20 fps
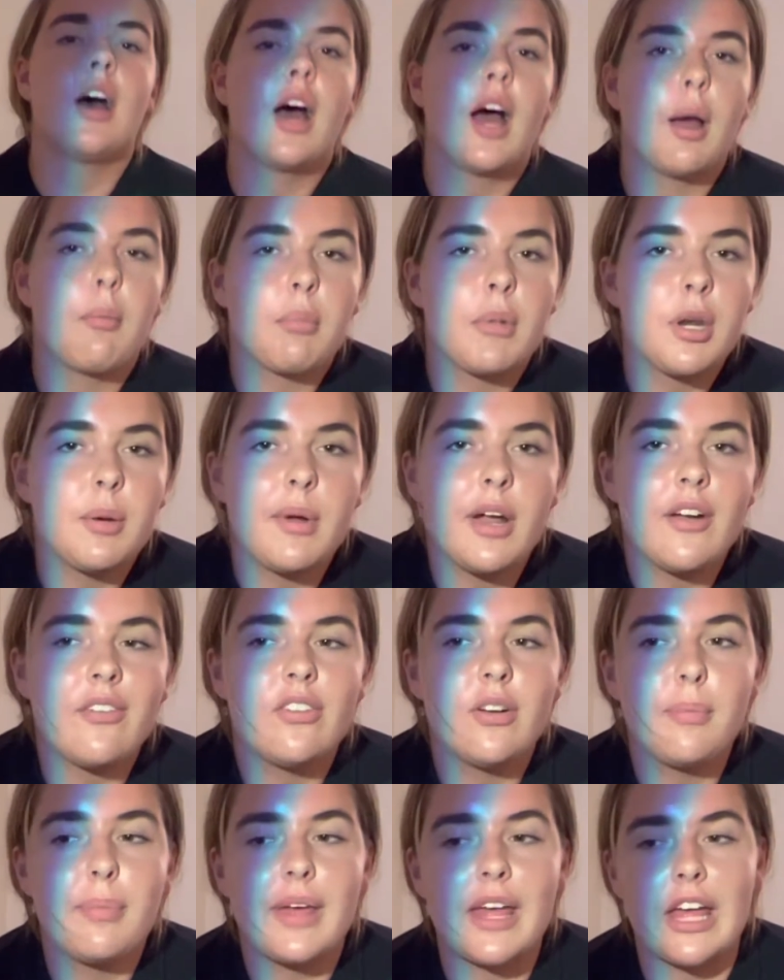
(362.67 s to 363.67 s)
I'm gonna wear it
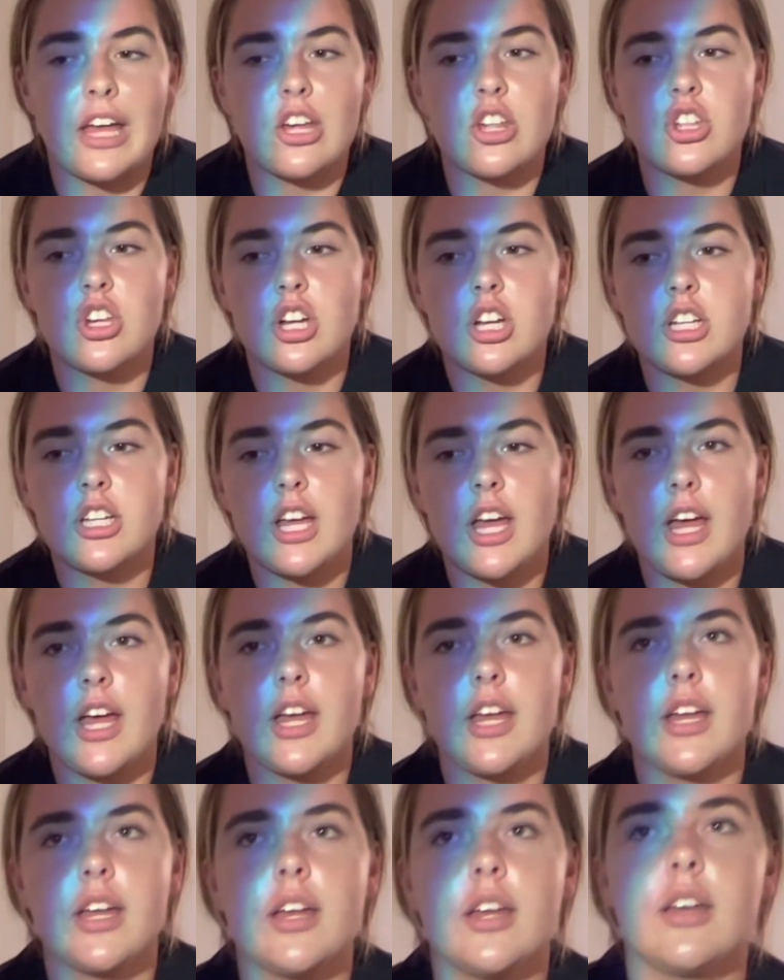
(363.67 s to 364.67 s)
for picture
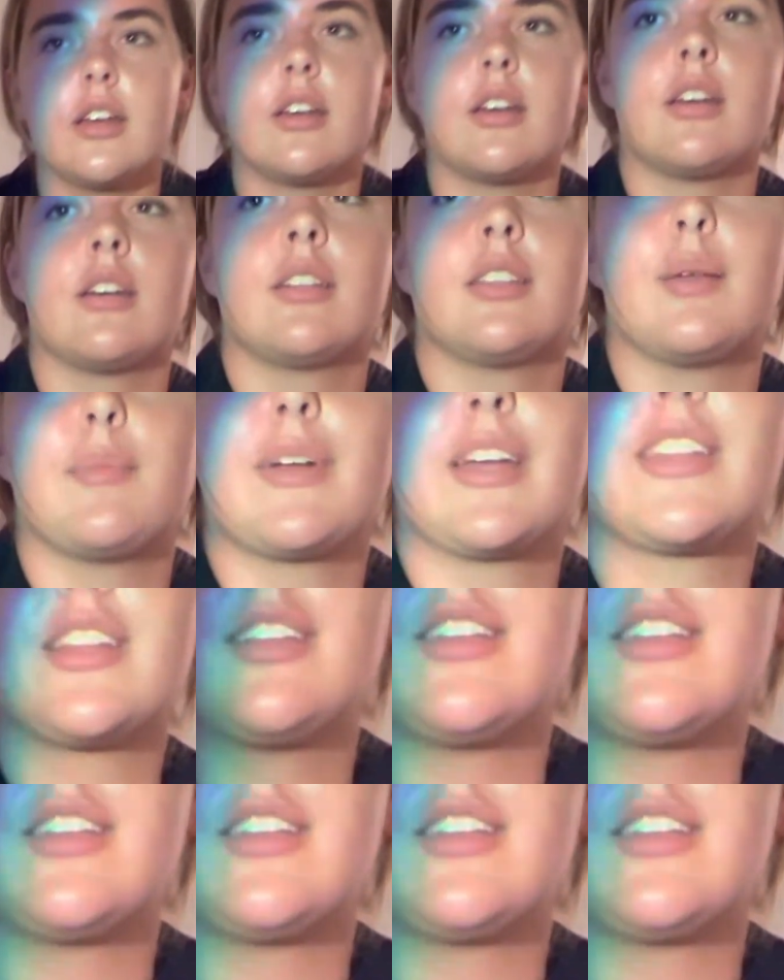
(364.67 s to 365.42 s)
day. Let me get the